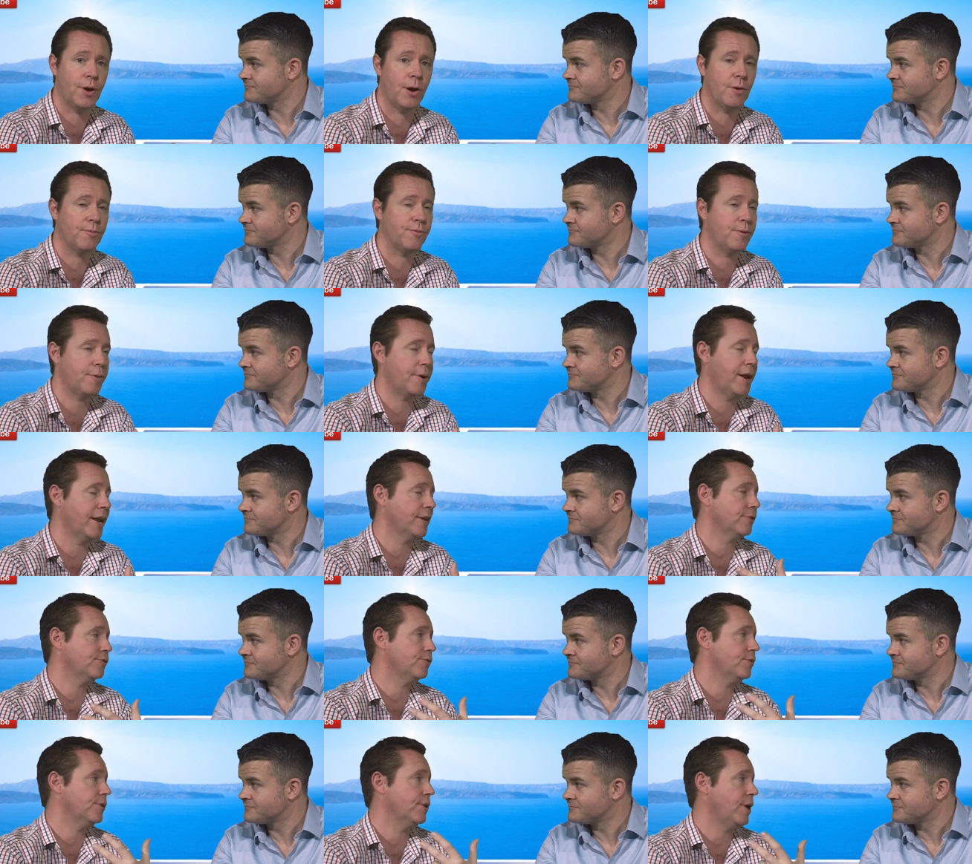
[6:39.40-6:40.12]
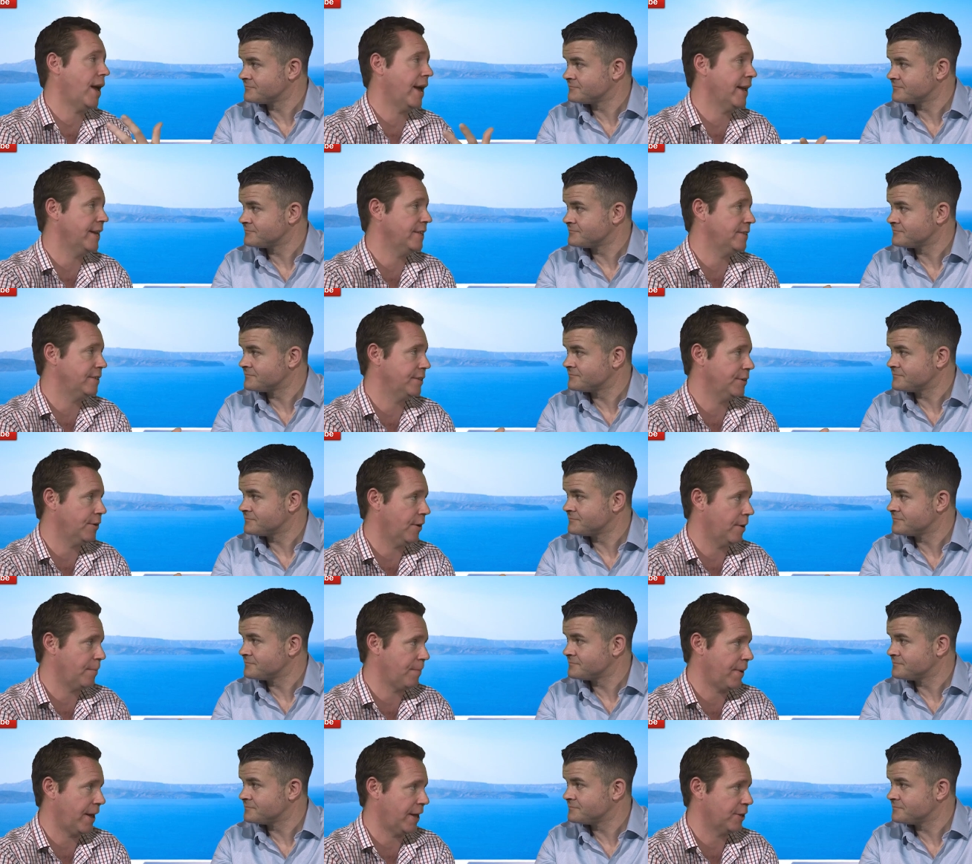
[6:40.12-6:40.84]
Speaker 1: well for an extra
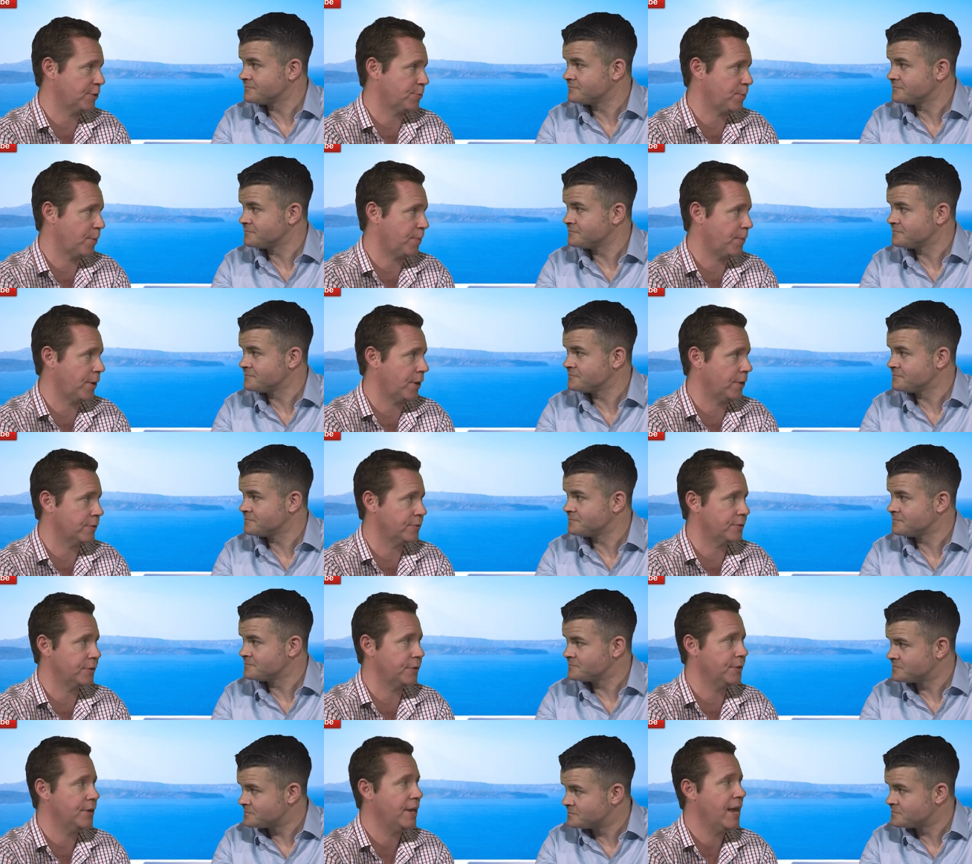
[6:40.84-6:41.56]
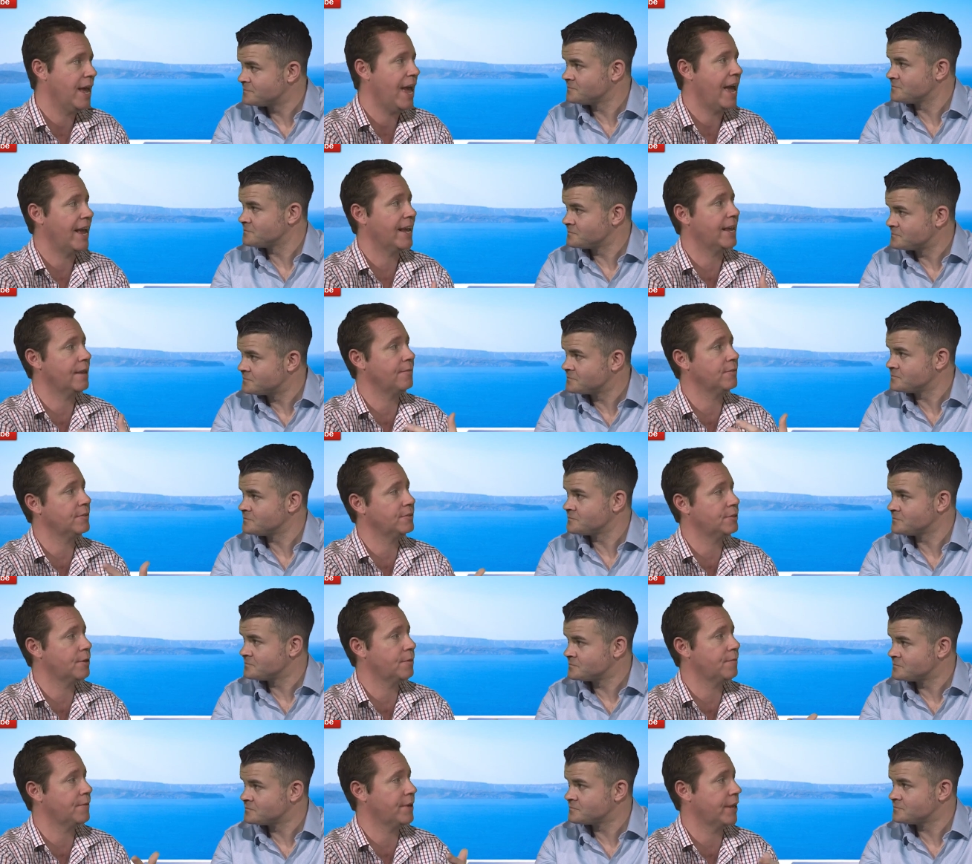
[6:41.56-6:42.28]
89 pounds per person and give
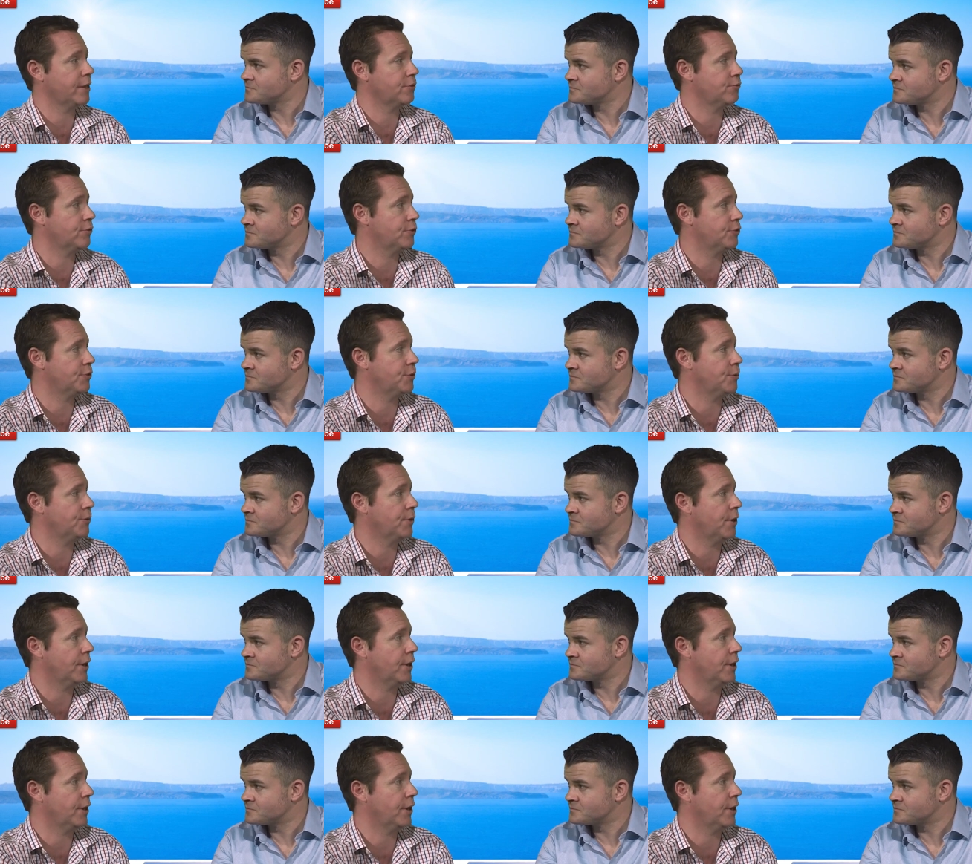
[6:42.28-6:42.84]
yourself an extra two